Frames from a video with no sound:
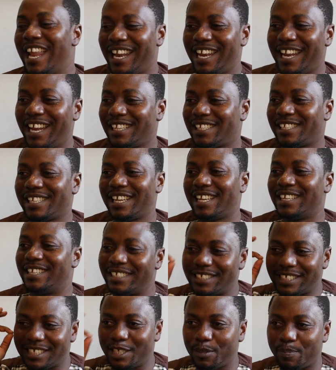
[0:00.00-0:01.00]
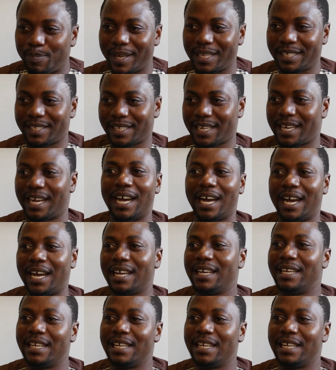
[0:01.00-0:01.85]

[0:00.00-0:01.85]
Let's get the cheapest car,